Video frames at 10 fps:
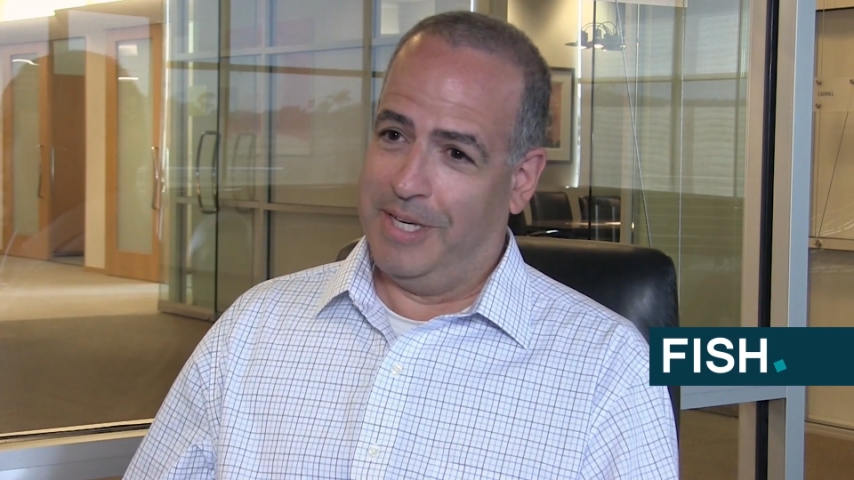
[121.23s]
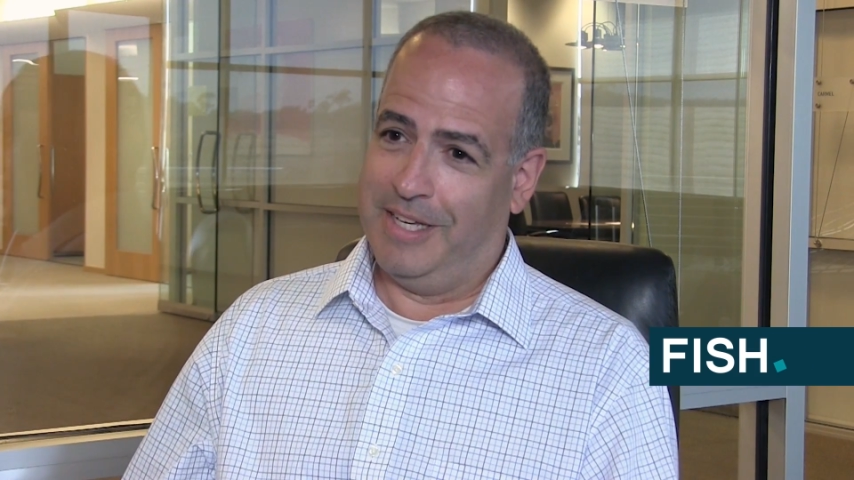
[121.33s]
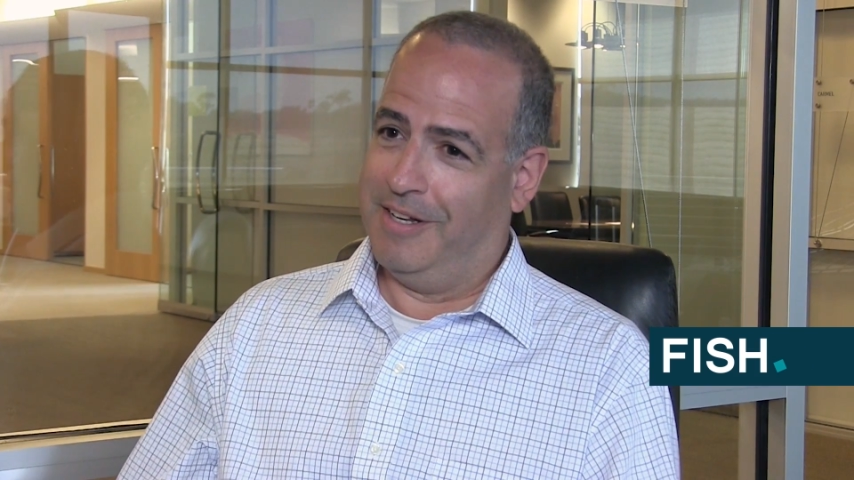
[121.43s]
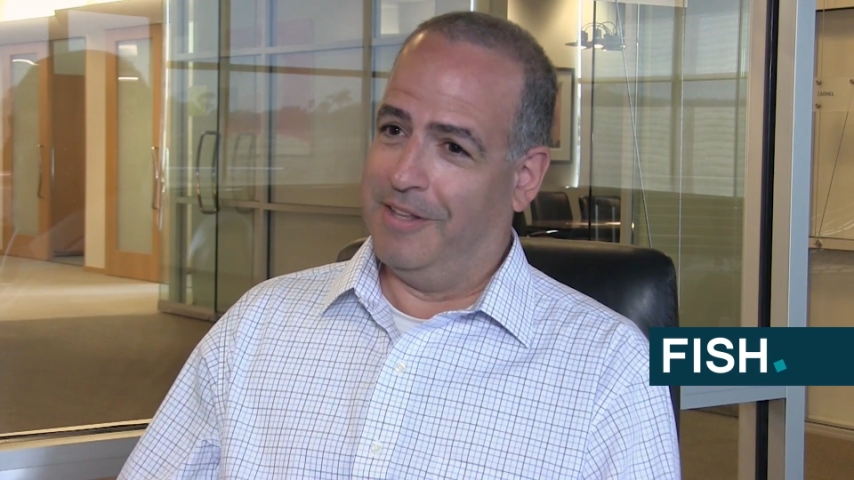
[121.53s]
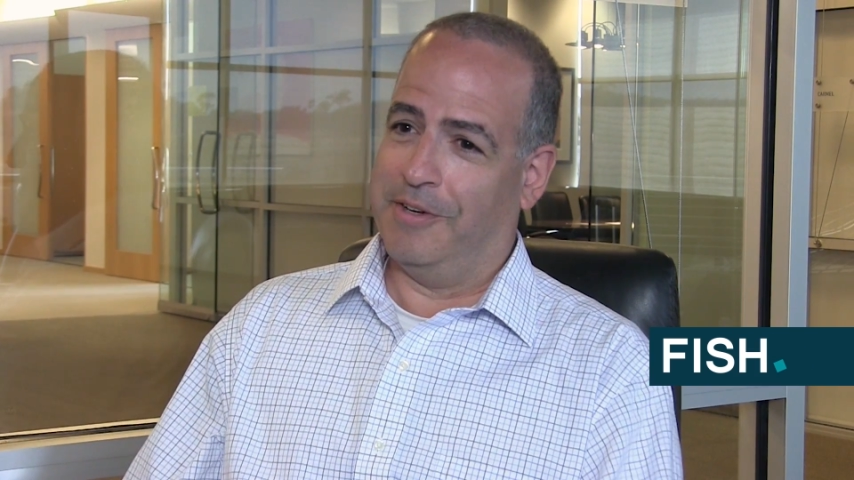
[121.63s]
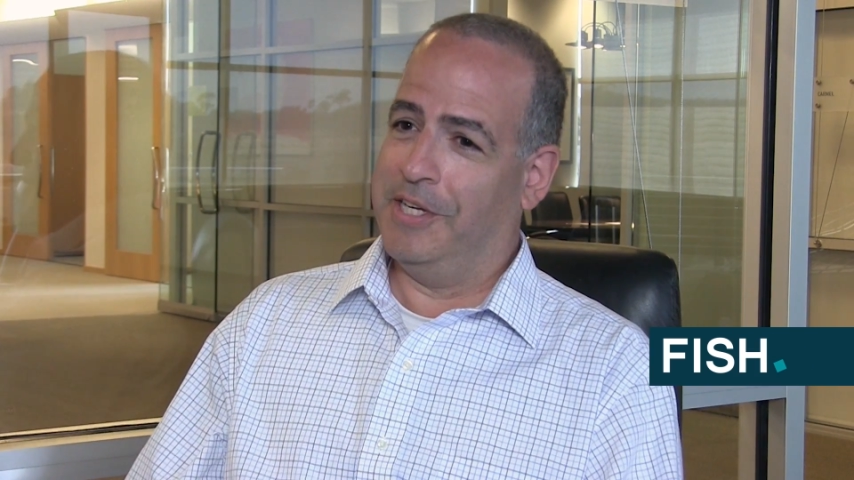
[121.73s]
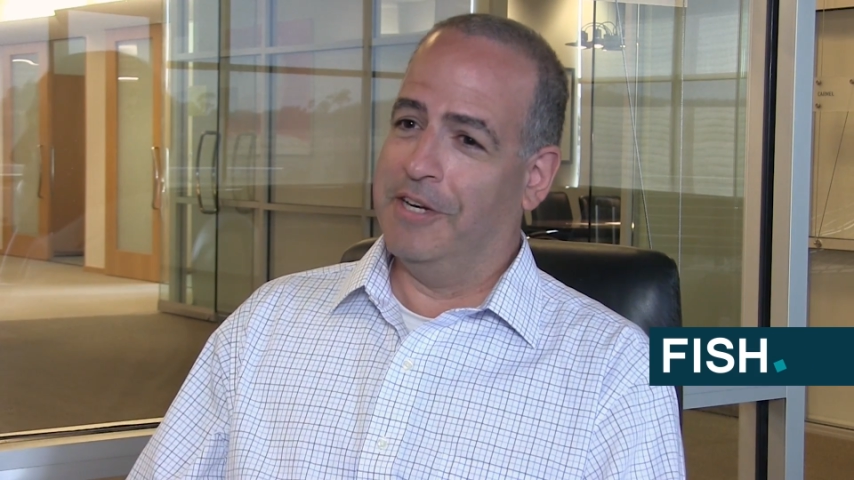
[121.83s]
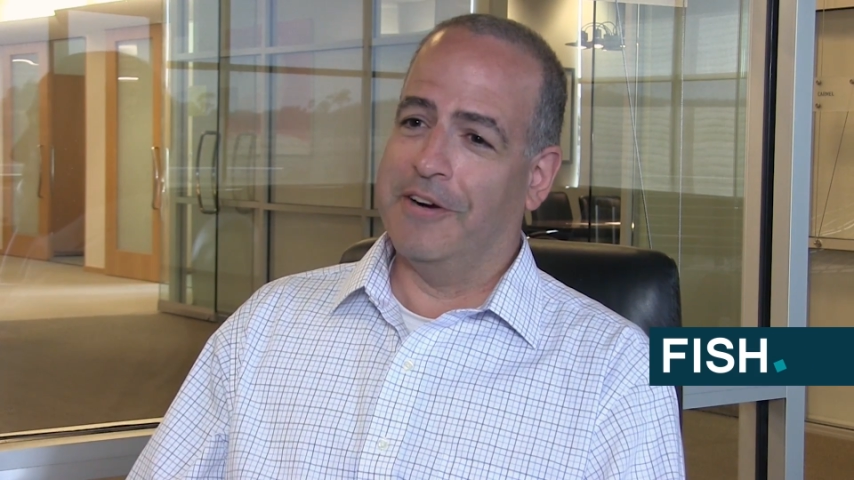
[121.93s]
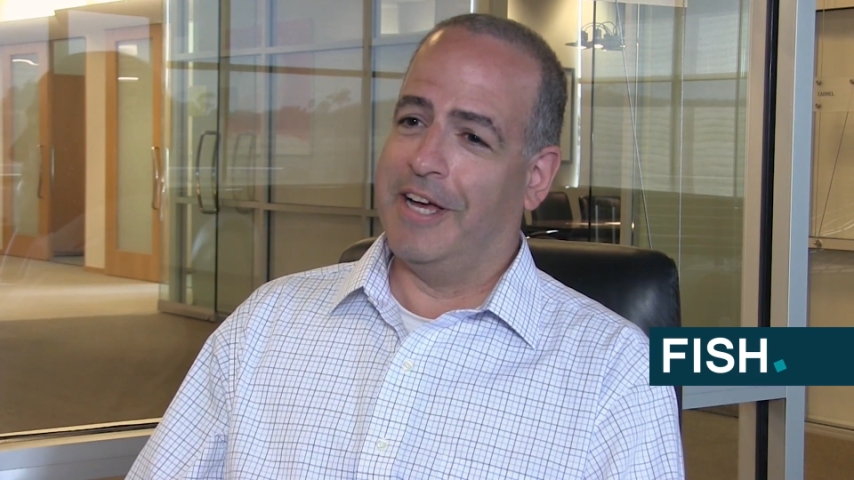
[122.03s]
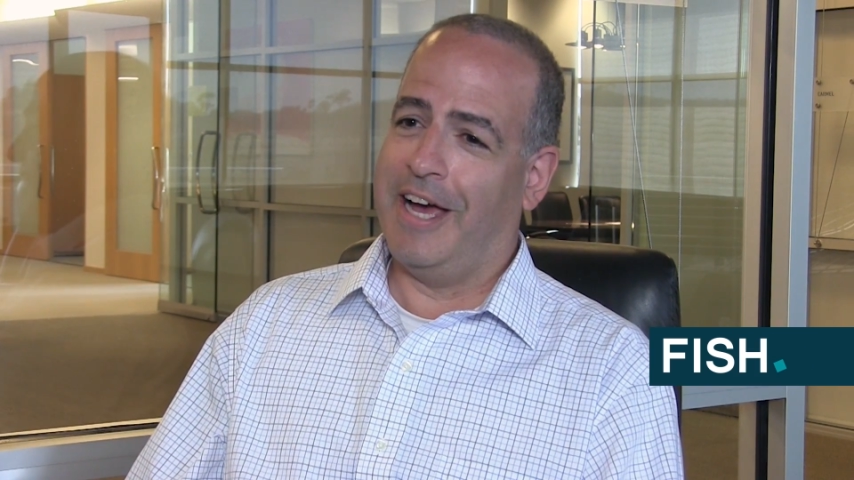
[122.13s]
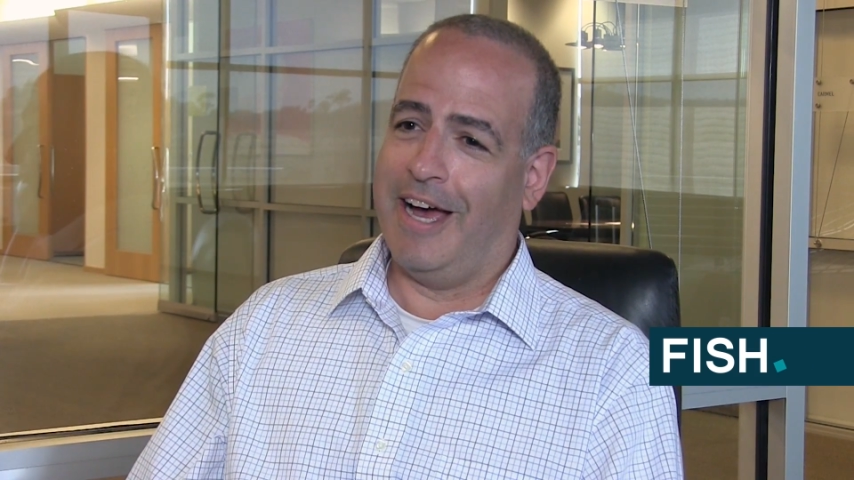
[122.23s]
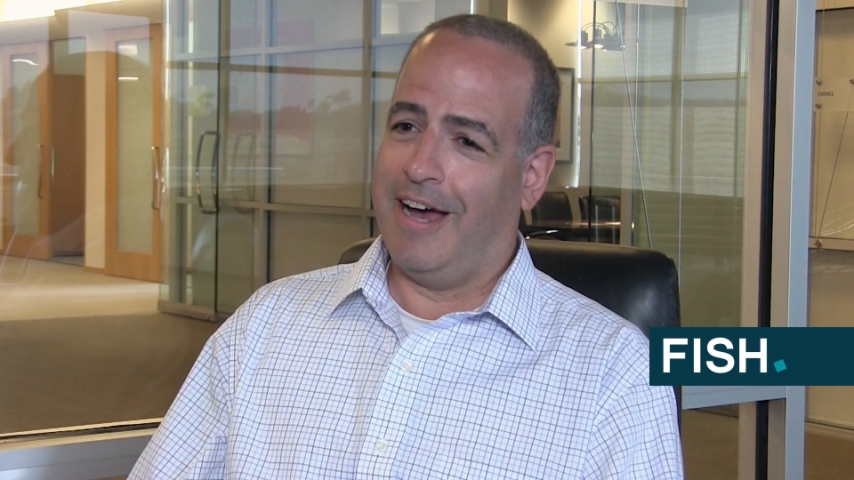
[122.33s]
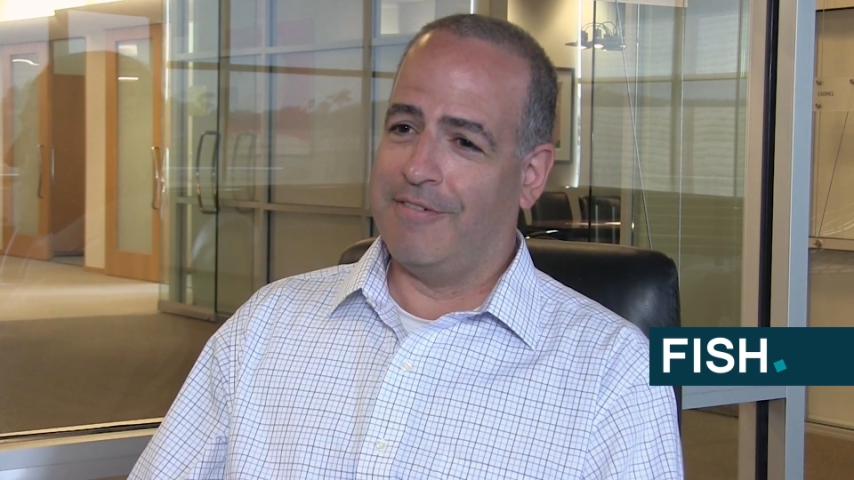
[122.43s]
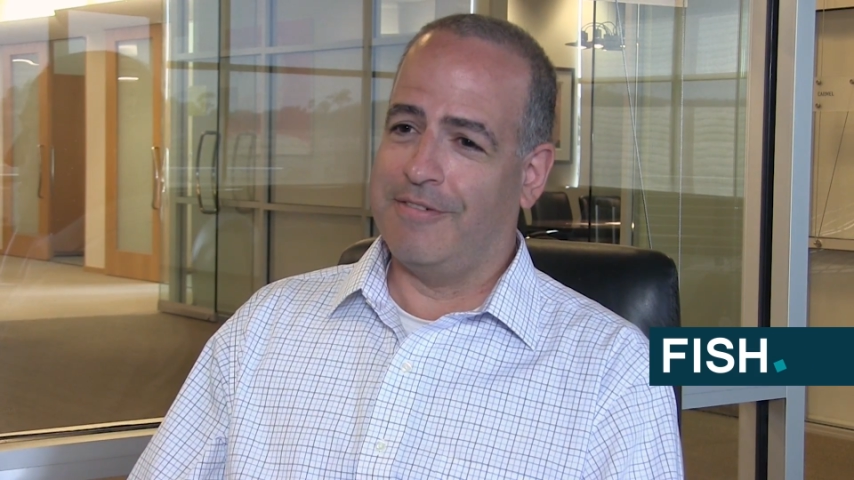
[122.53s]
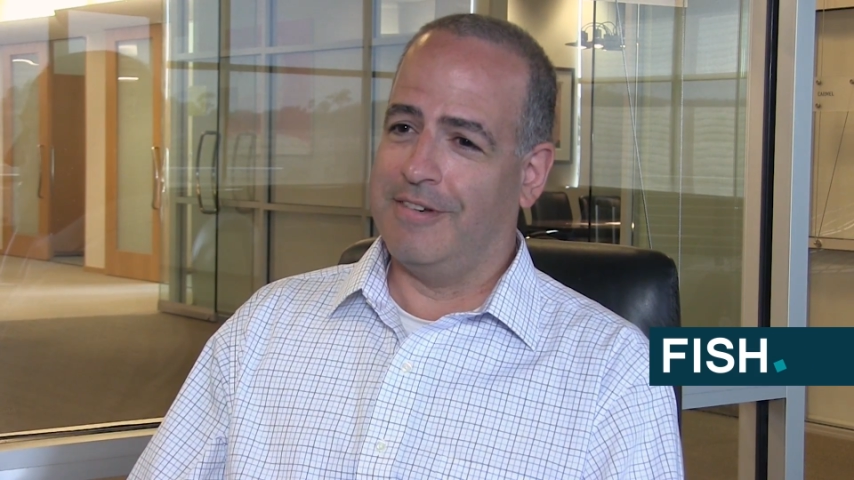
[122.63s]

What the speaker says: be another year and a half